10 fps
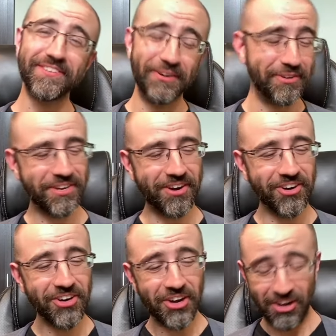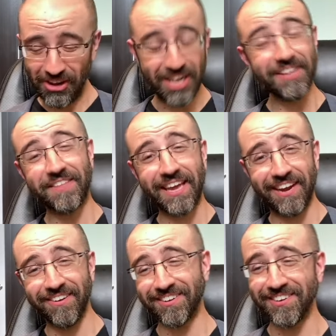Those are all of the
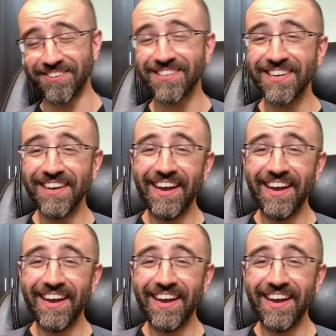characters.